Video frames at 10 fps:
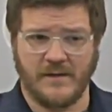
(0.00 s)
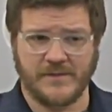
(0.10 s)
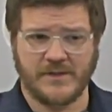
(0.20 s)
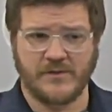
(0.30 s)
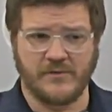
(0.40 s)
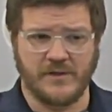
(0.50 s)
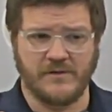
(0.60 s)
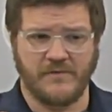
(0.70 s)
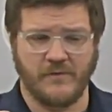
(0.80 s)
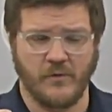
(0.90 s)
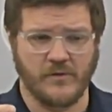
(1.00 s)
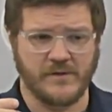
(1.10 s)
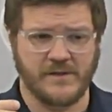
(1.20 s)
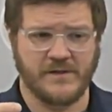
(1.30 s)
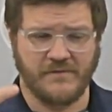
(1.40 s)
suited for
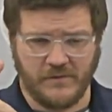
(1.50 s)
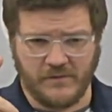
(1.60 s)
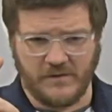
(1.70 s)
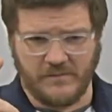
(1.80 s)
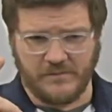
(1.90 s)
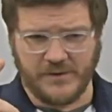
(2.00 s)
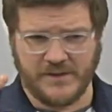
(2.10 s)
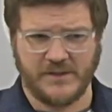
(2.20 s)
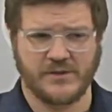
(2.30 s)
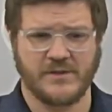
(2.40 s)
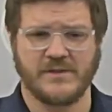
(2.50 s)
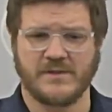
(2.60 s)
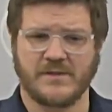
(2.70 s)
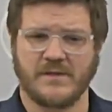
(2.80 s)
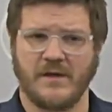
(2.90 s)
the different
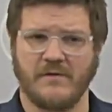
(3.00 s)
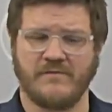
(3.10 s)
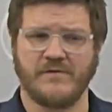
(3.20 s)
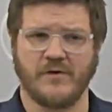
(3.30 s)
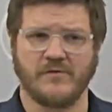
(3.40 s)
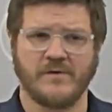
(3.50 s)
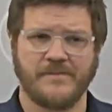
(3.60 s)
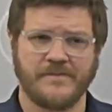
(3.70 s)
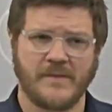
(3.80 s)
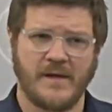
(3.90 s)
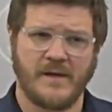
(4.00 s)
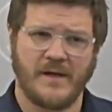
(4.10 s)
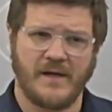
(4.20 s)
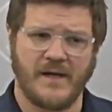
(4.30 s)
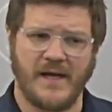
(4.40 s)
positions of view.
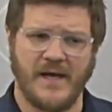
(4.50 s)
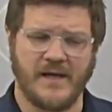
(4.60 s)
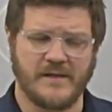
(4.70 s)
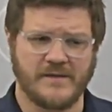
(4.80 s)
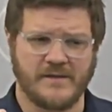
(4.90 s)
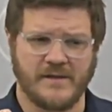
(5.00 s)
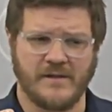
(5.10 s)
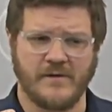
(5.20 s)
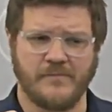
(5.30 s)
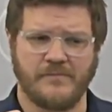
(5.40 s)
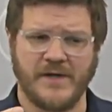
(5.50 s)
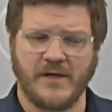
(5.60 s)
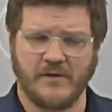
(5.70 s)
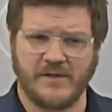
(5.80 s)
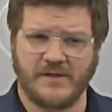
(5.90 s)
And the
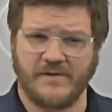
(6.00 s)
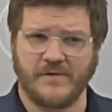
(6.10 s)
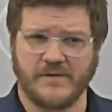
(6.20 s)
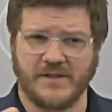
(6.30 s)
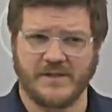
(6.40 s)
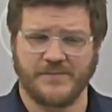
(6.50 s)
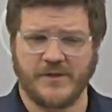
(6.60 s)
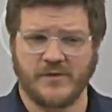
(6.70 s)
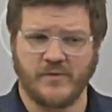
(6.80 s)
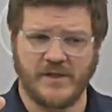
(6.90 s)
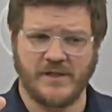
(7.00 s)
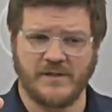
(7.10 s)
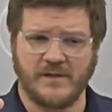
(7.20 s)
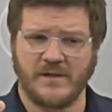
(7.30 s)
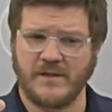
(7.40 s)
bigger the differences between